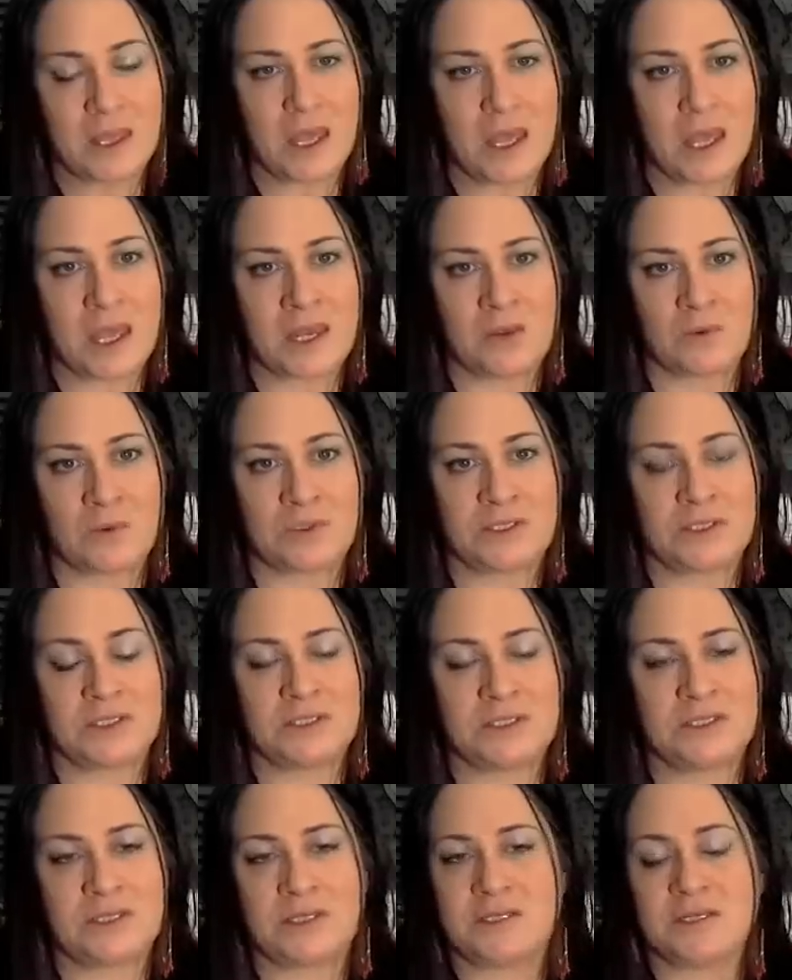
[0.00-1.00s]
And it was
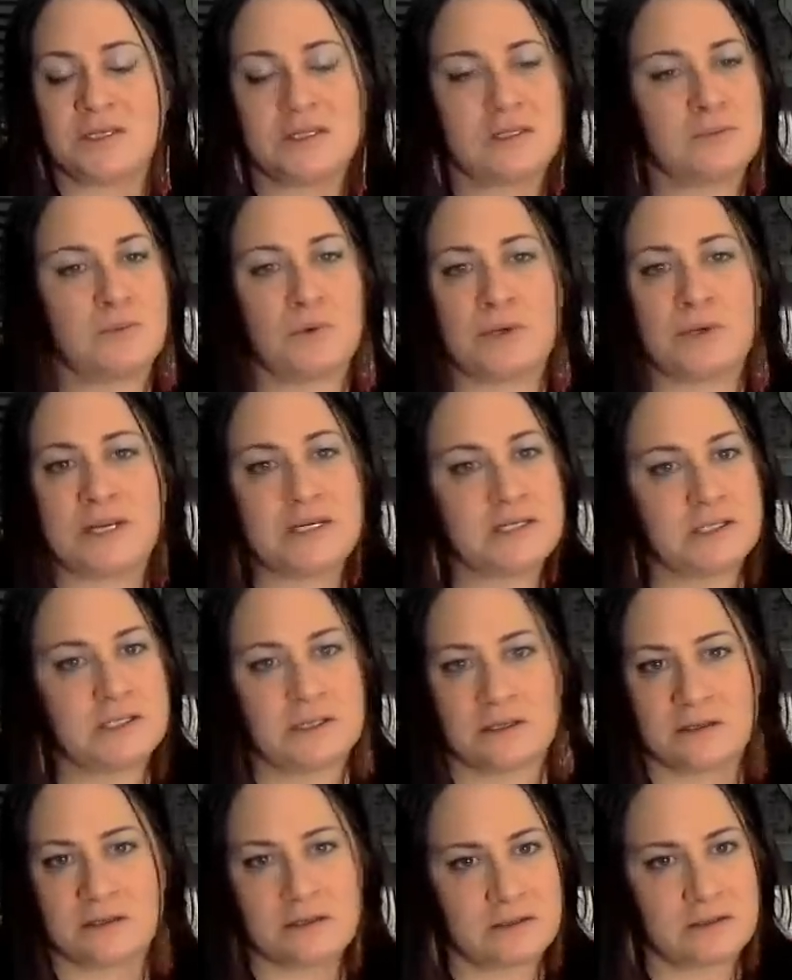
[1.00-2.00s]
such a
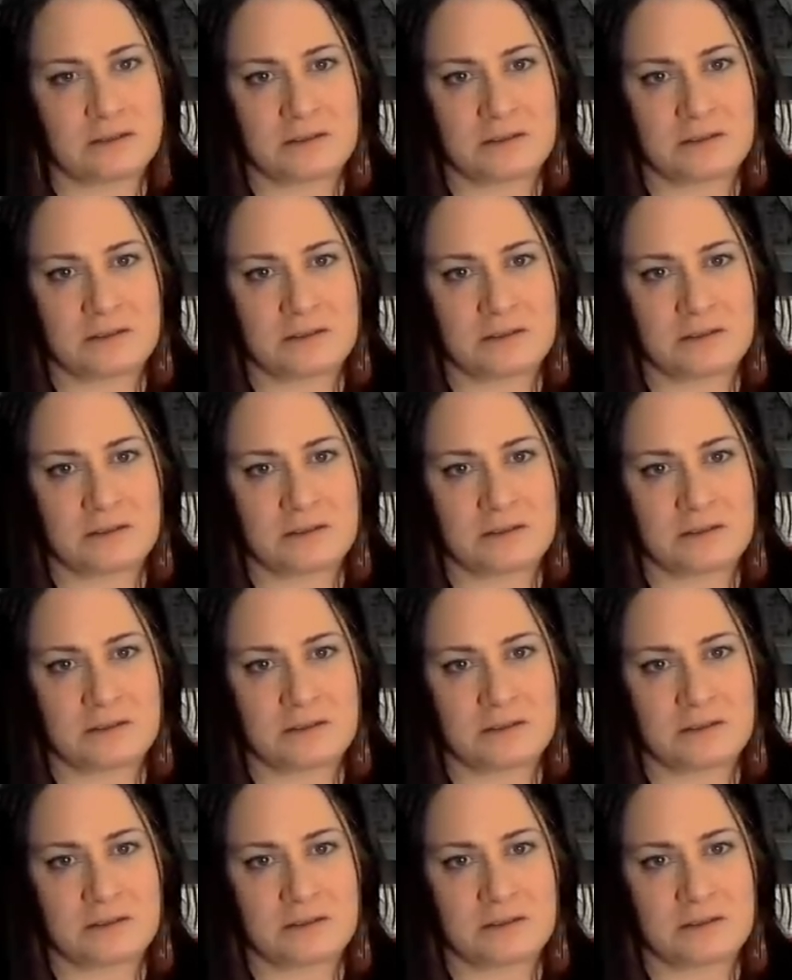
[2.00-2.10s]
liberation.